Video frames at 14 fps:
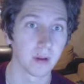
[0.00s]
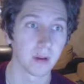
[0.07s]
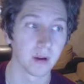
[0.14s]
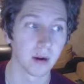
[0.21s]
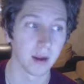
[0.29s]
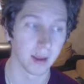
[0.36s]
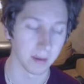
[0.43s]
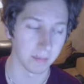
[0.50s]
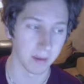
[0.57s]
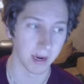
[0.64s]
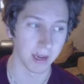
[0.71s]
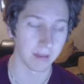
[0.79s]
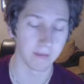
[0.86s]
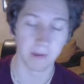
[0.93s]
like by
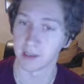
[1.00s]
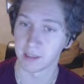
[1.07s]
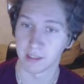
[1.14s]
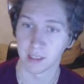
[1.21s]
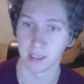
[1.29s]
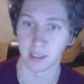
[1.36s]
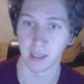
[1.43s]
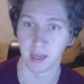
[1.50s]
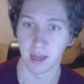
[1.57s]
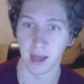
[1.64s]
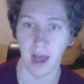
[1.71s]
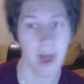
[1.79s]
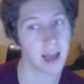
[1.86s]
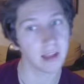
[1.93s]
advancing the
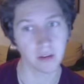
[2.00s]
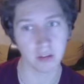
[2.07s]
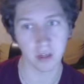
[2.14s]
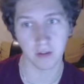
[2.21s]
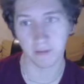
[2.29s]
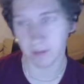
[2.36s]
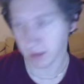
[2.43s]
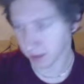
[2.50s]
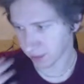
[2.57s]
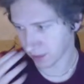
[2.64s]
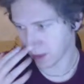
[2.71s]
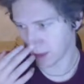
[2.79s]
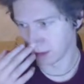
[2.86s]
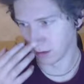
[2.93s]
act or something,
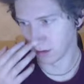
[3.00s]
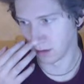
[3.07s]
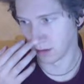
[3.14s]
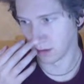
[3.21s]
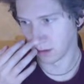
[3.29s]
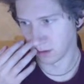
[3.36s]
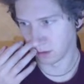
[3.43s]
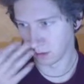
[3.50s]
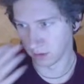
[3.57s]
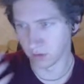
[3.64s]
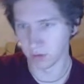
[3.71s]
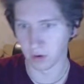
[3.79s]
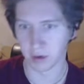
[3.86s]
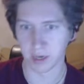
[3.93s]
then
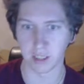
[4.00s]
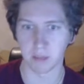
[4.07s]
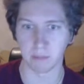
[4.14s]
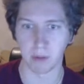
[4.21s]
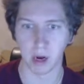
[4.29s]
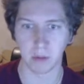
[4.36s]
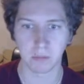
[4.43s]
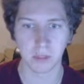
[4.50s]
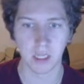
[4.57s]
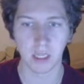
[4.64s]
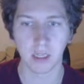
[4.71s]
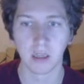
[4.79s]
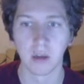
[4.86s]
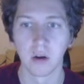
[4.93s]
new location pops
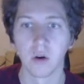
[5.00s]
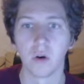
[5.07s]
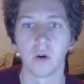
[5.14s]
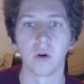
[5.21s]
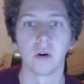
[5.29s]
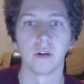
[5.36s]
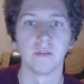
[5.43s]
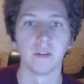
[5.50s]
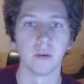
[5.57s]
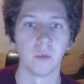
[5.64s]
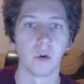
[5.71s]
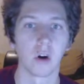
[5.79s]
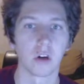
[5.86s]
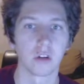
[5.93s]
in, or if you
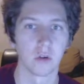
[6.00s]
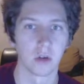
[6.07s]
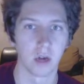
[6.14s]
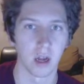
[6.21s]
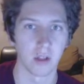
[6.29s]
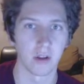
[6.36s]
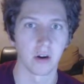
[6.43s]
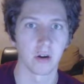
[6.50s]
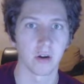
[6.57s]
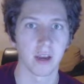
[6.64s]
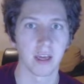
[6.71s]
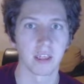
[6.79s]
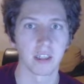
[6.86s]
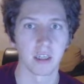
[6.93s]
walk to another
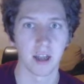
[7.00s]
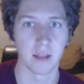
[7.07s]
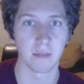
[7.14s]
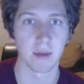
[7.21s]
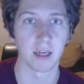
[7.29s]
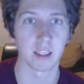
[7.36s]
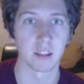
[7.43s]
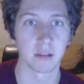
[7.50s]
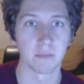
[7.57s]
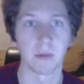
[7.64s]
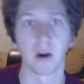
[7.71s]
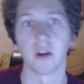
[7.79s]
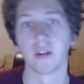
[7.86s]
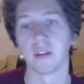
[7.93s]
location that might
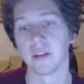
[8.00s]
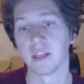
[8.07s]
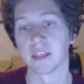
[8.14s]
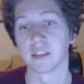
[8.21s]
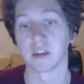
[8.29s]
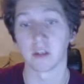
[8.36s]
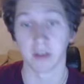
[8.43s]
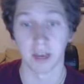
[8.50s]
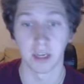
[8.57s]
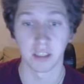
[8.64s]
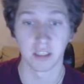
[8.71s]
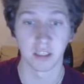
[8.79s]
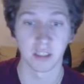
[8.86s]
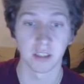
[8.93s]
spawn this
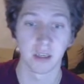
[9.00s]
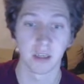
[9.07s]
location,